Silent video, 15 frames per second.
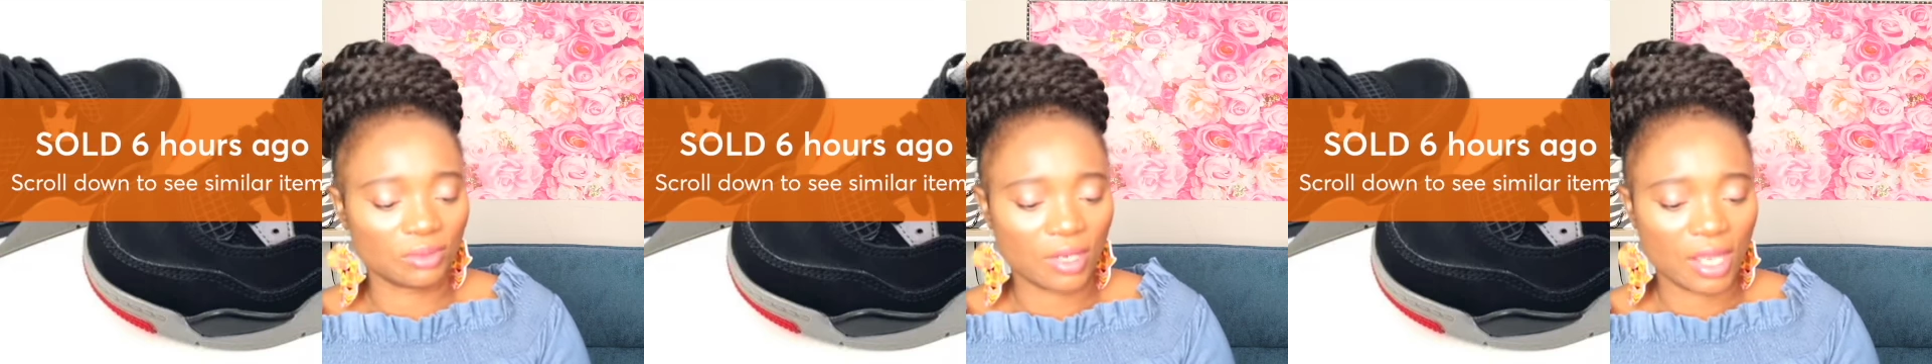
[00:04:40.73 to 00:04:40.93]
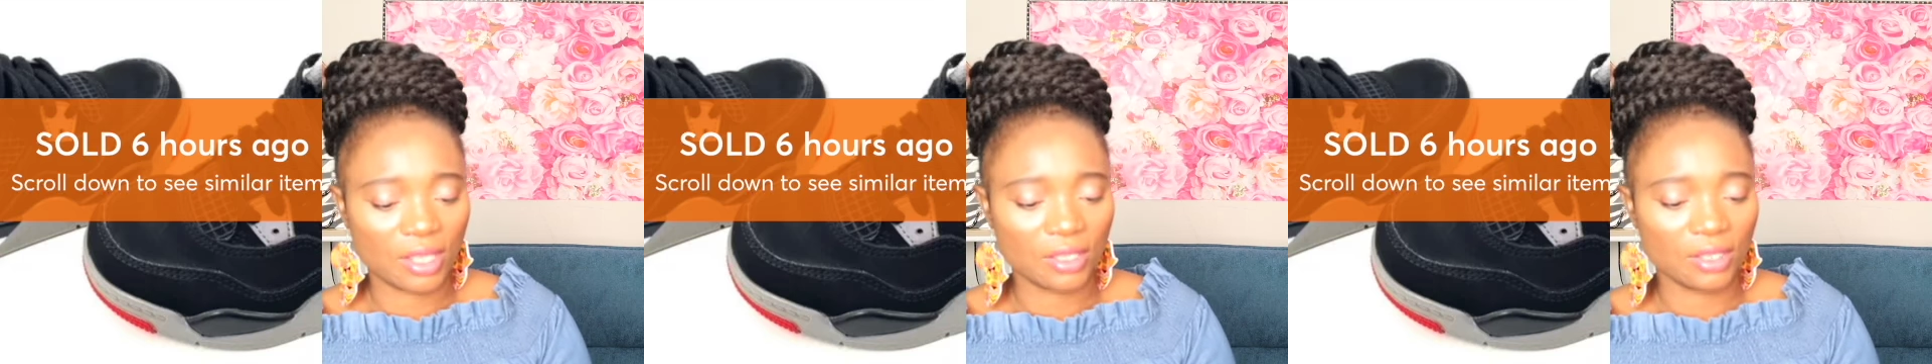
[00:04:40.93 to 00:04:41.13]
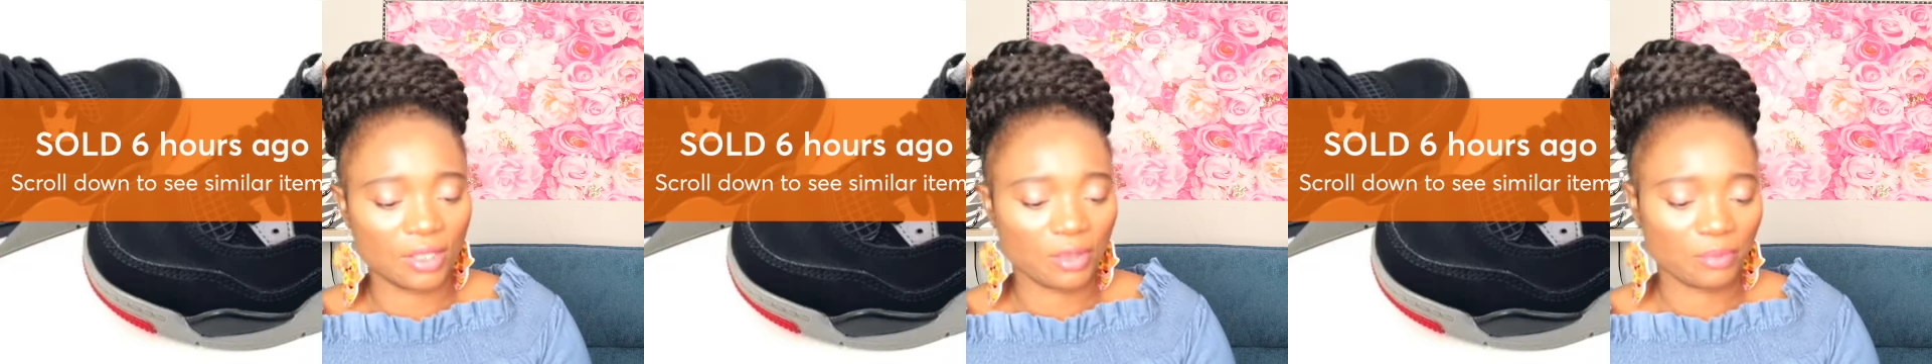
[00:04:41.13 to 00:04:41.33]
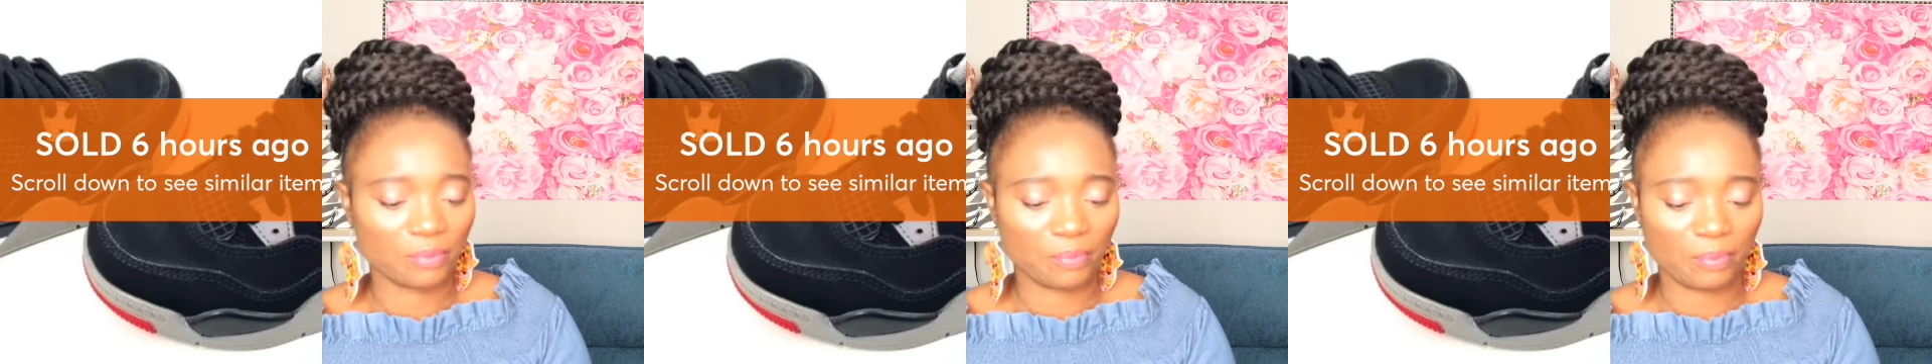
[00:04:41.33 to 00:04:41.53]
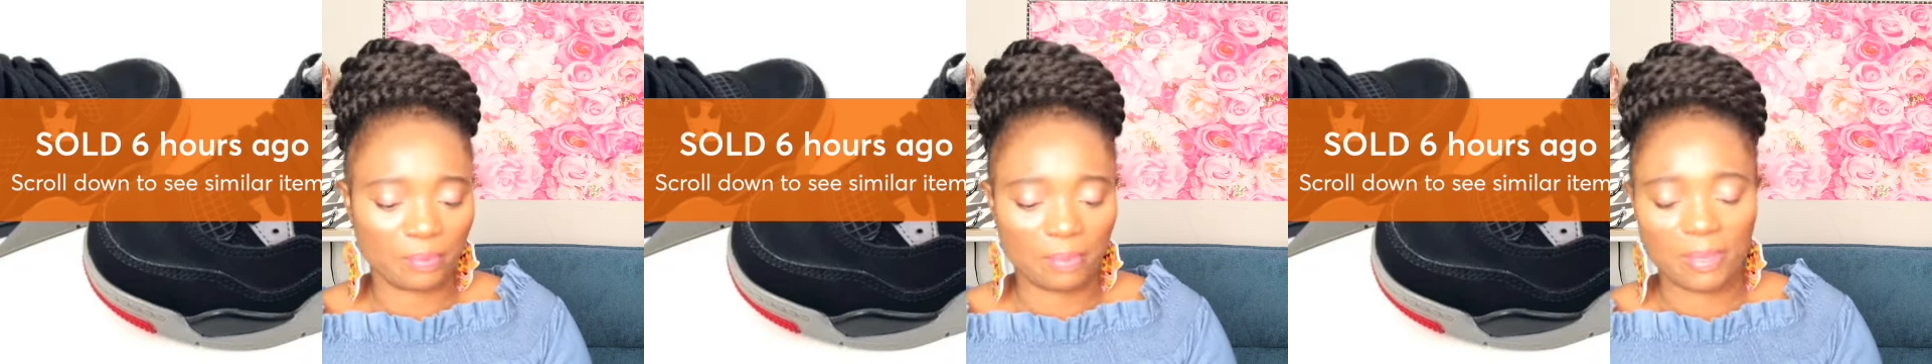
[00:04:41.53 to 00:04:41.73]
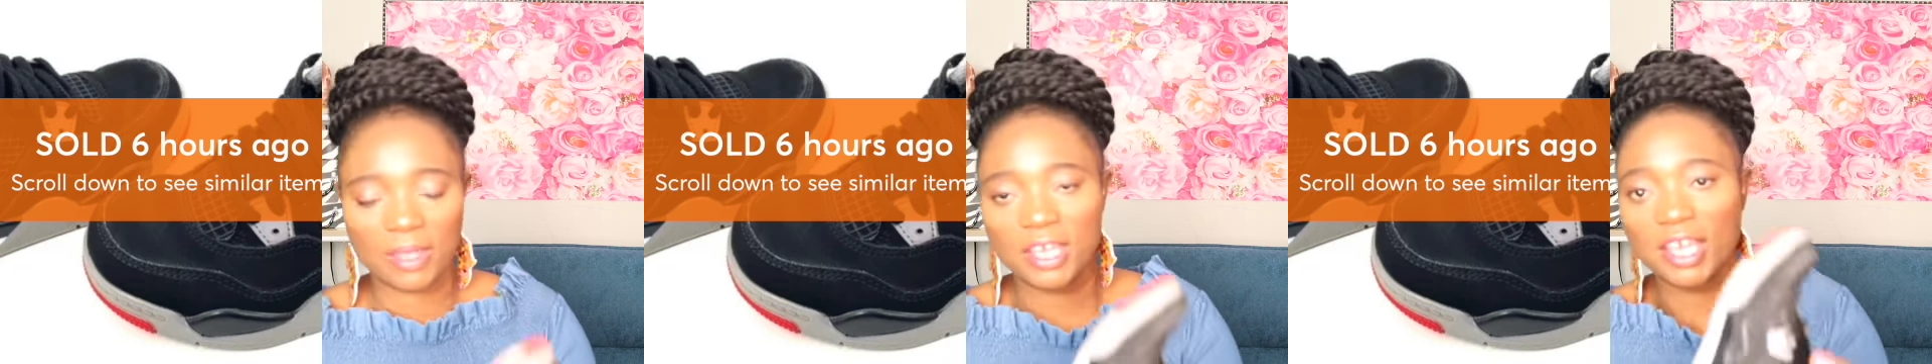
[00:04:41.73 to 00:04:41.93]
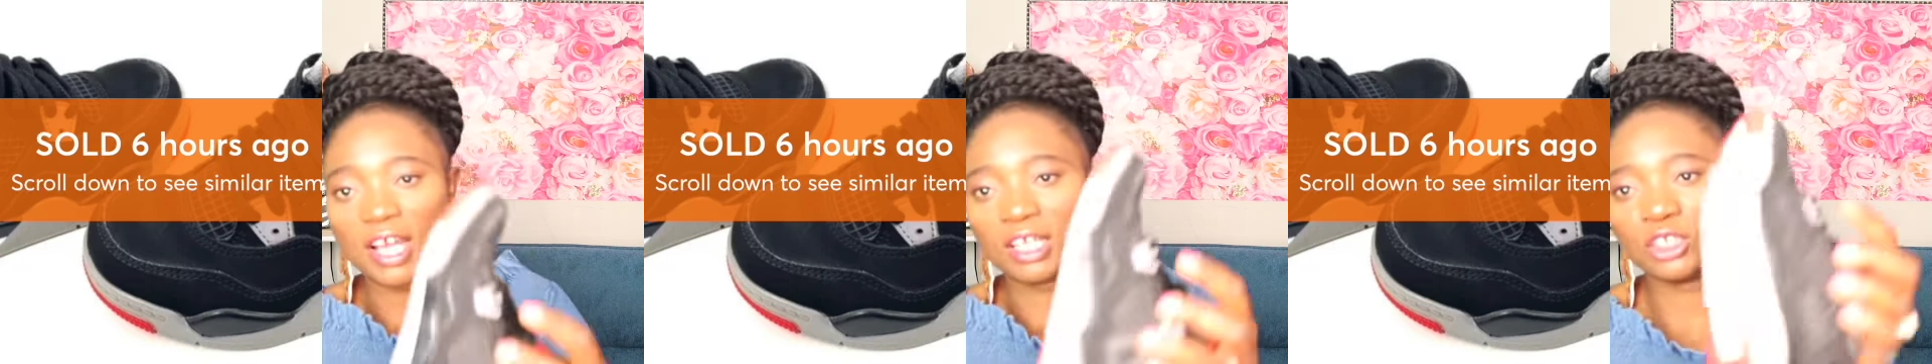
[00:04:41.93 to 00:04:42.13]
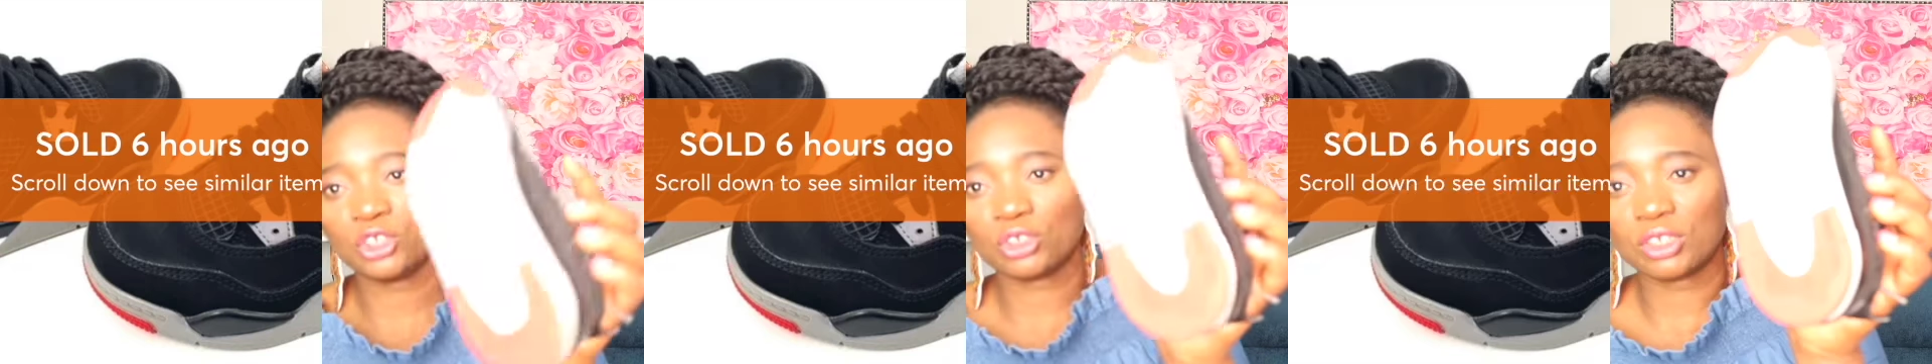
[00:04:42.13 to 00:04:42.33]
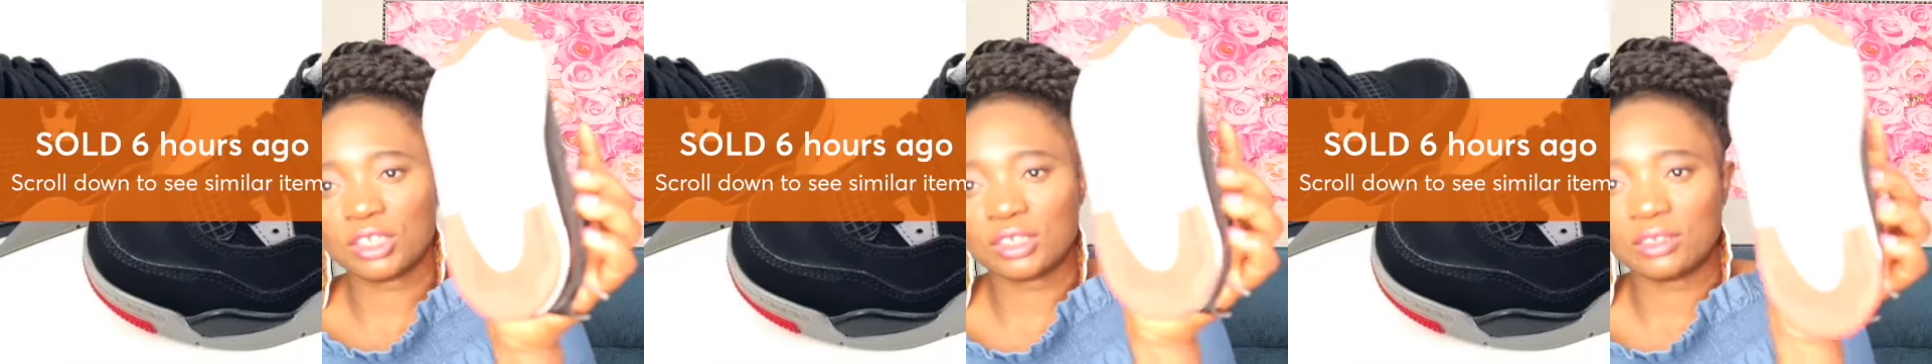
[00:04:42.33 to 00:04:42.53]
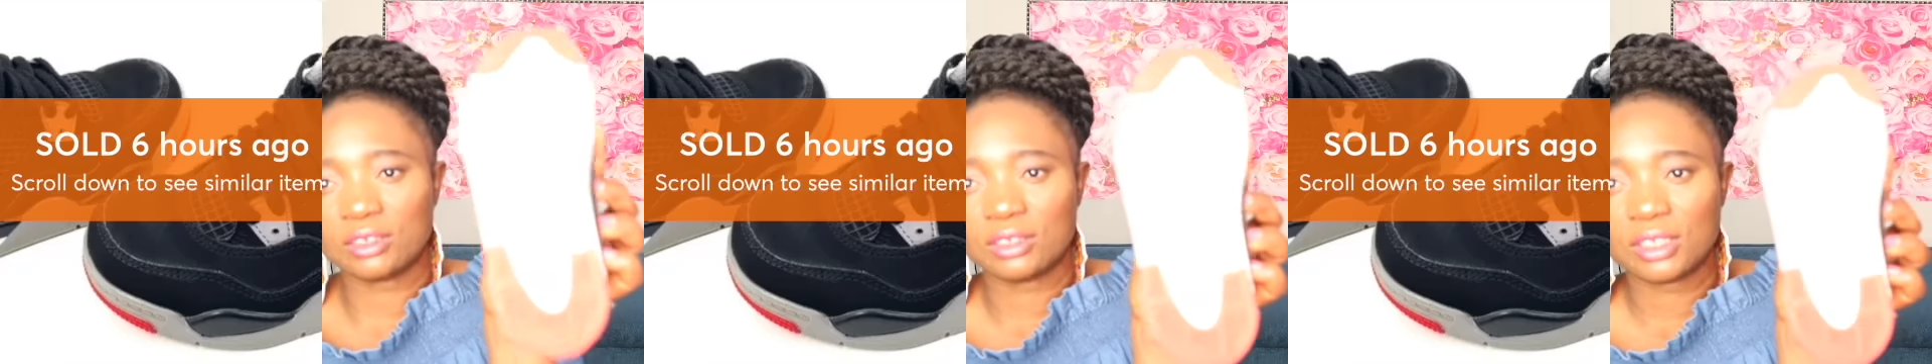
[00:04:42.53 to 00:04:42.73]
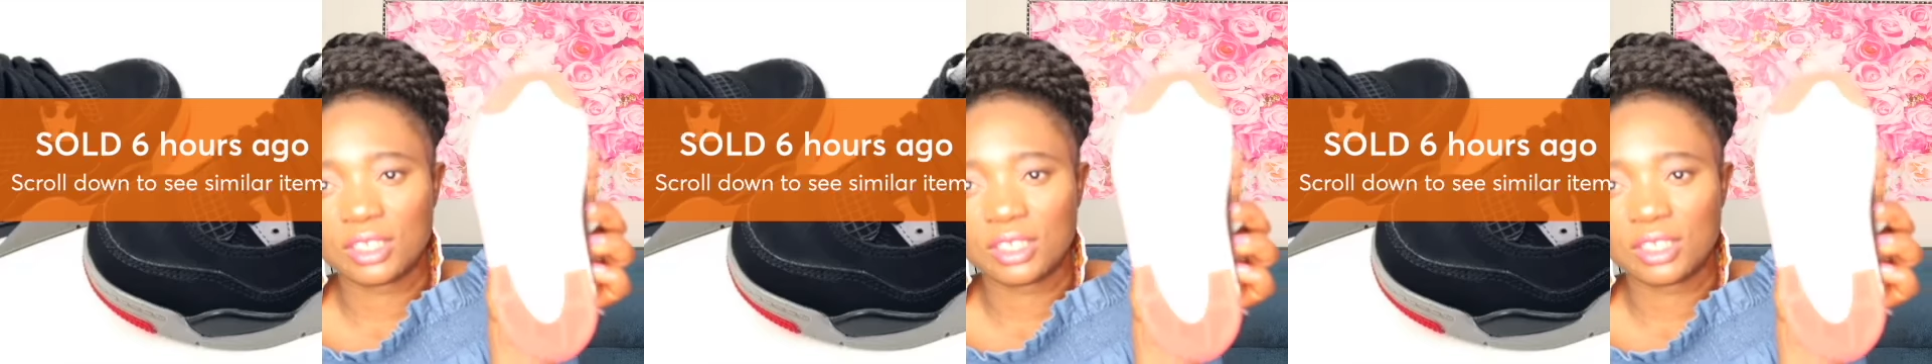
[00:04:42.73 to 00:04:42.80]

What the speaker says: right here. Air Jordan.